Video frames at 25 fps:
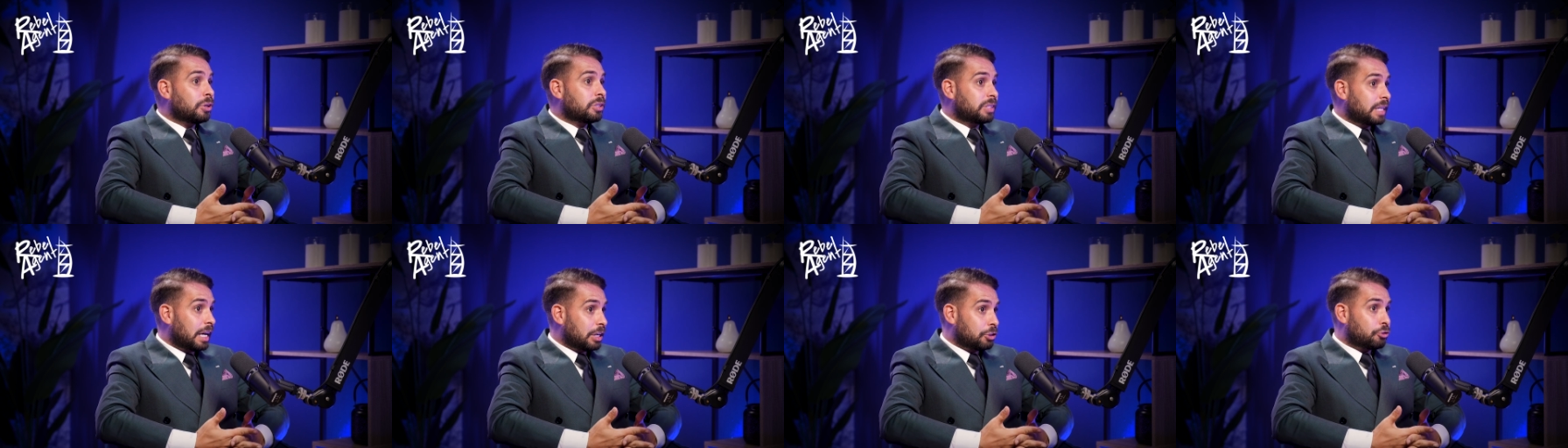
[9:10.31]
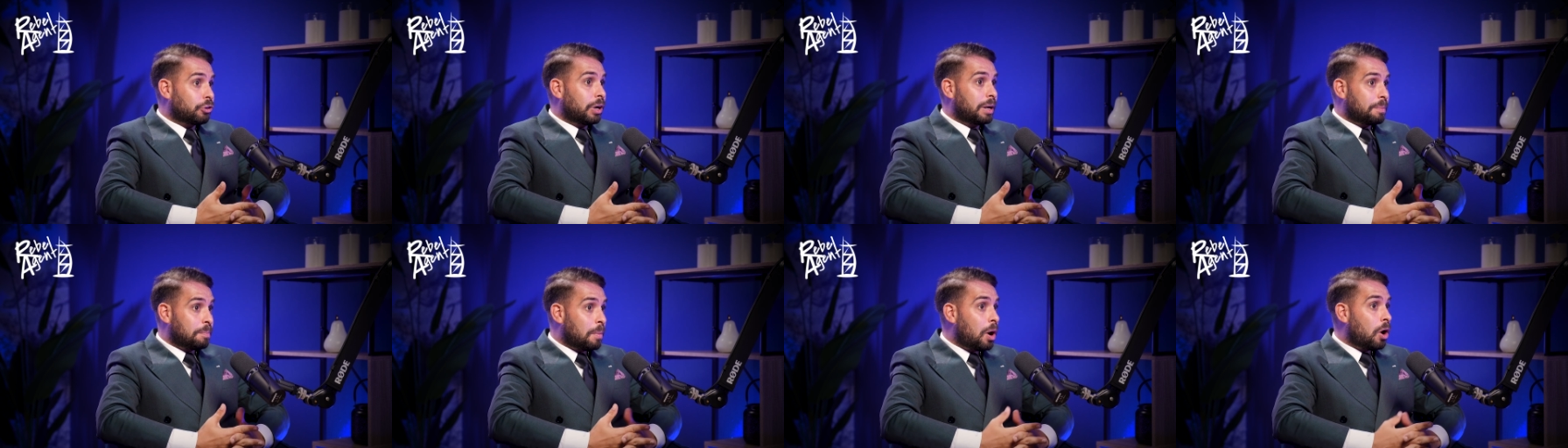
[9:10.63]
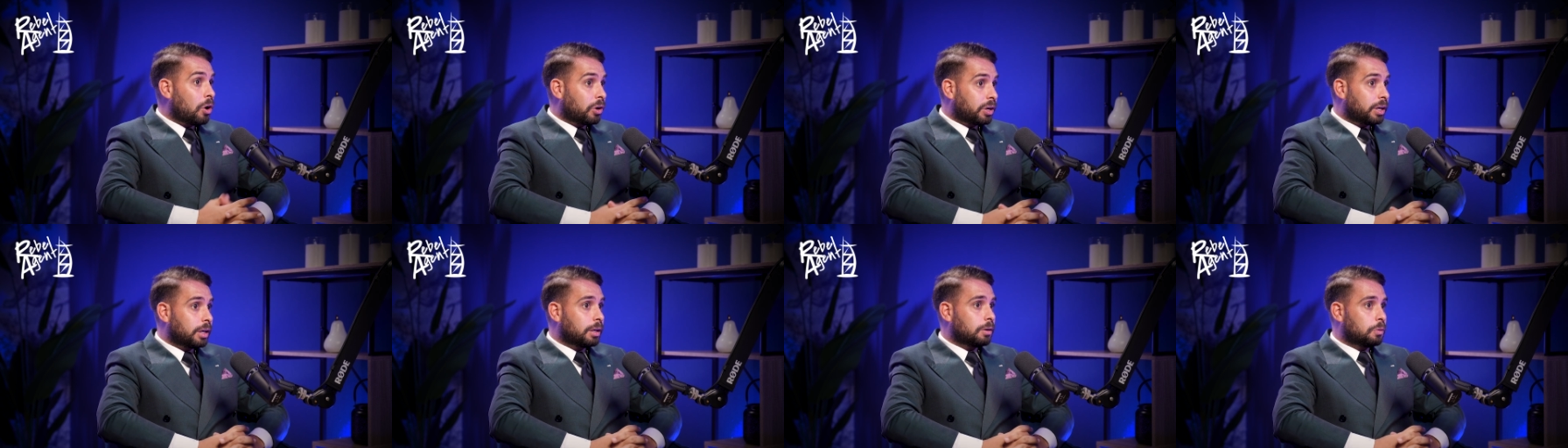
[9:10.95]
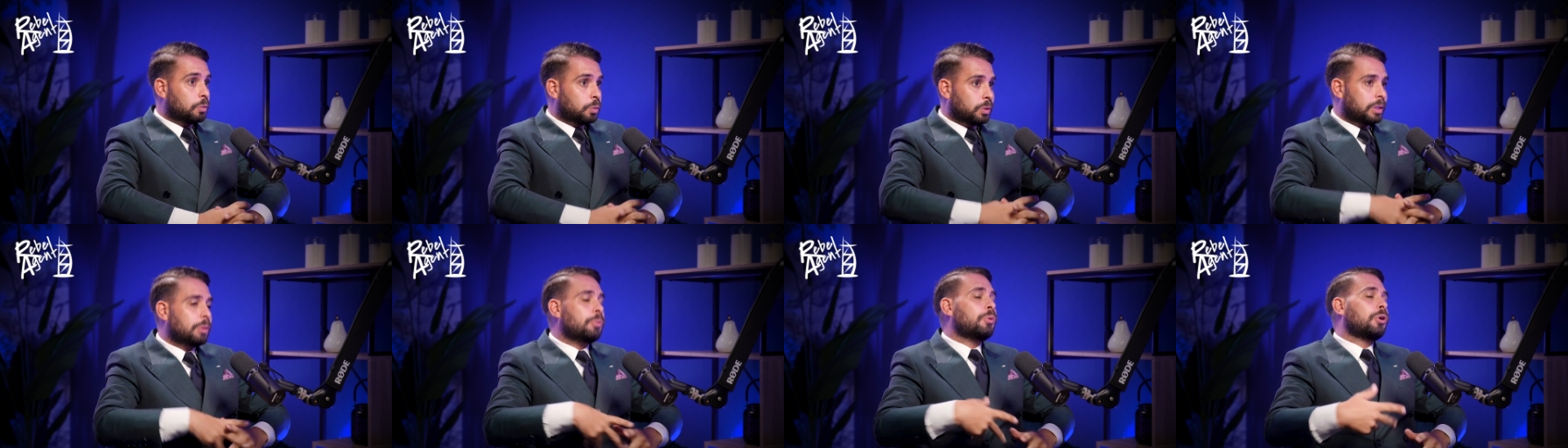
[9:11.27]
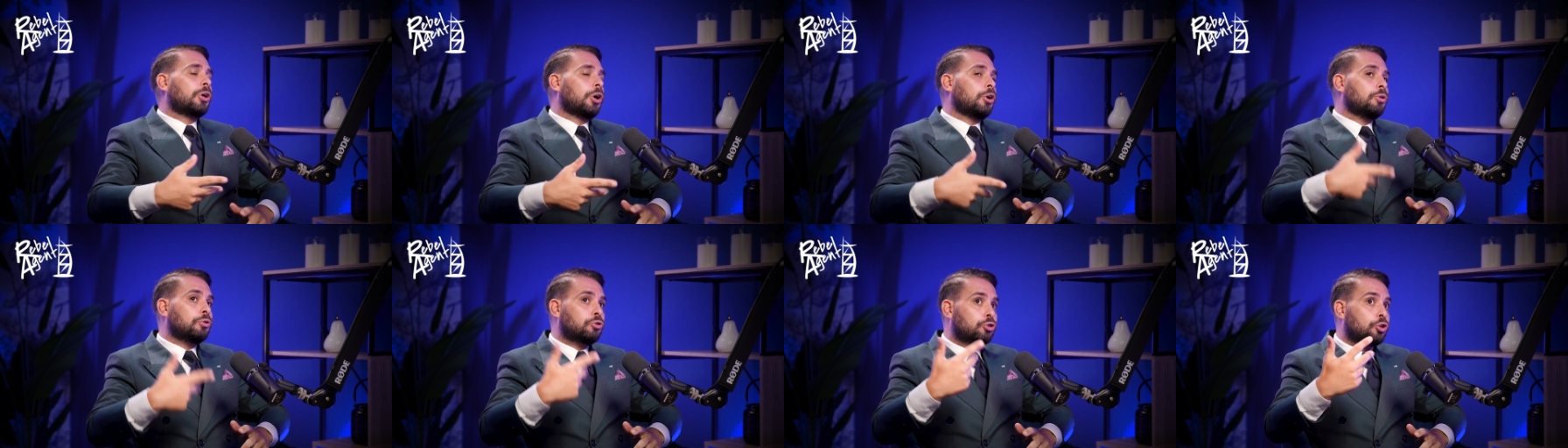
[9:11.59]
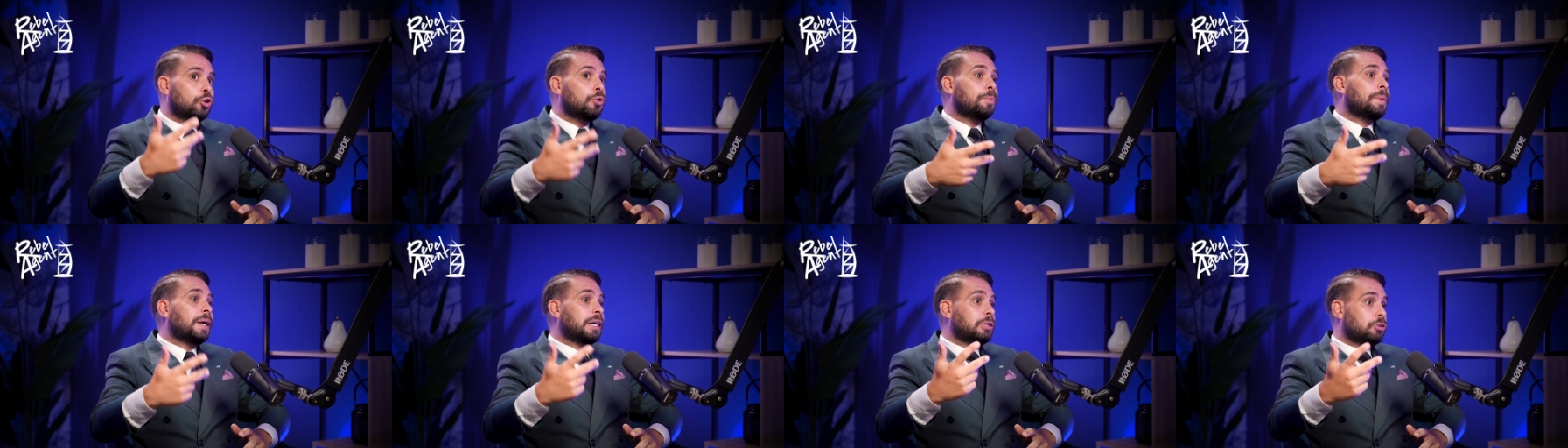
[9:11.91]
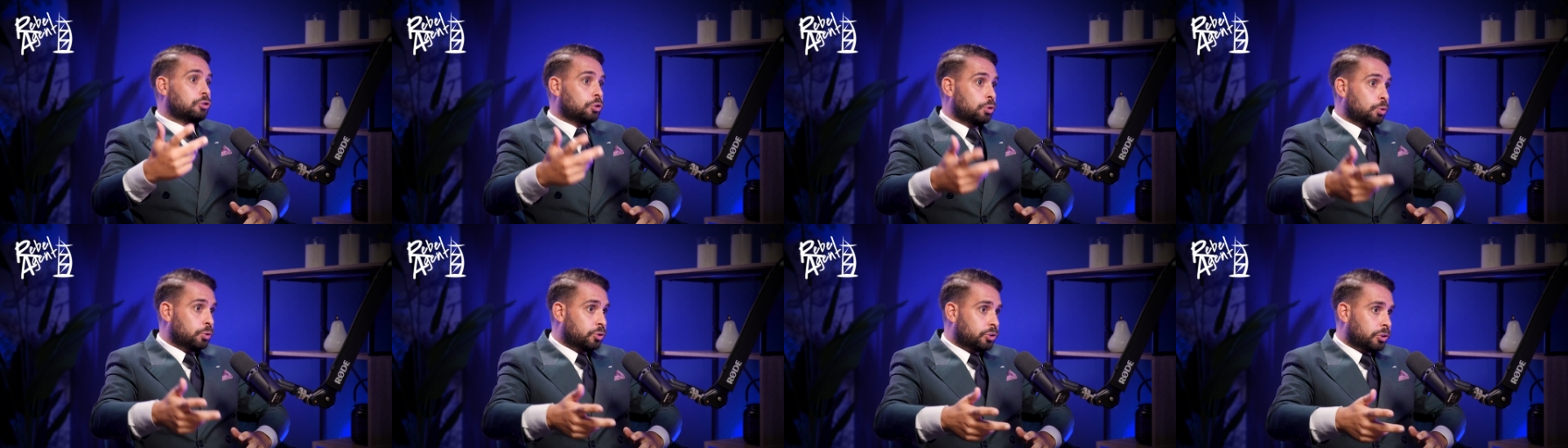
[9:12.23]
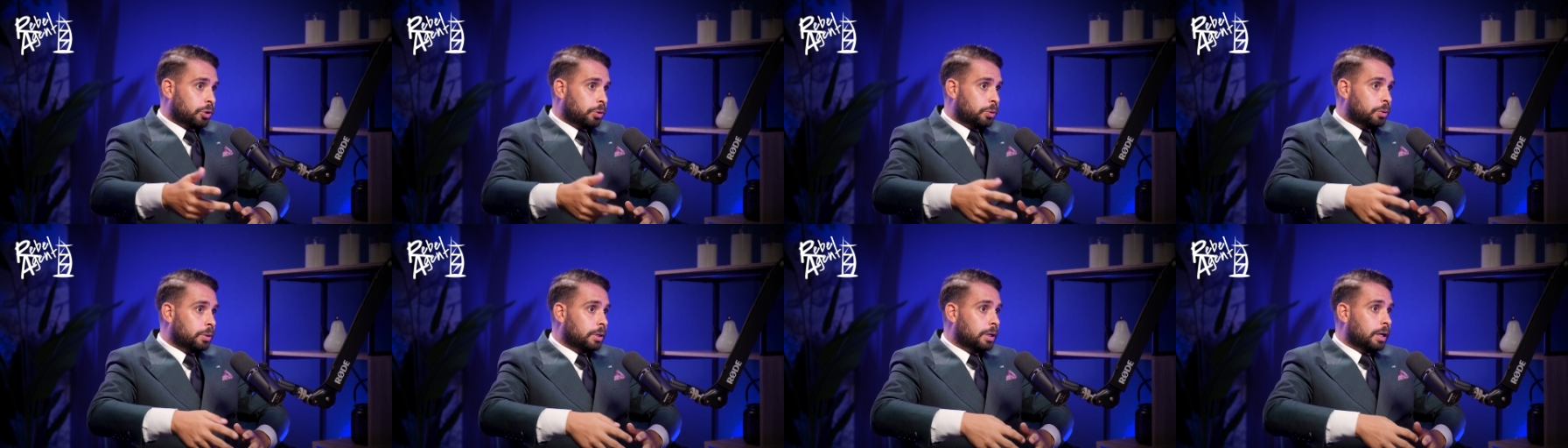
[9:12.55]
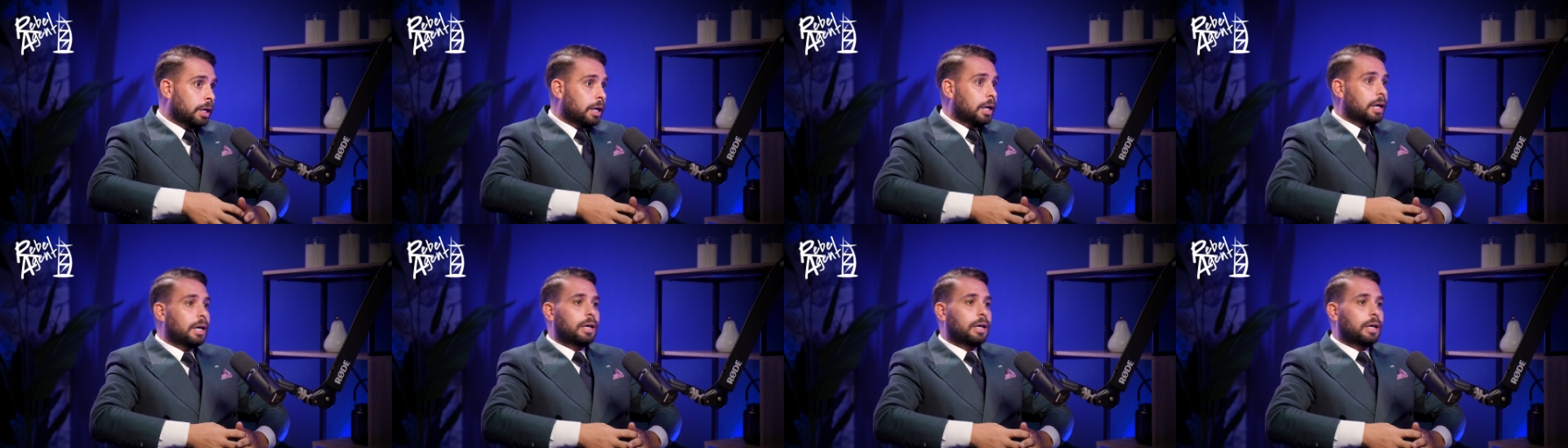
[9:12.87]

saturated market. We didn't want to go too big too soon.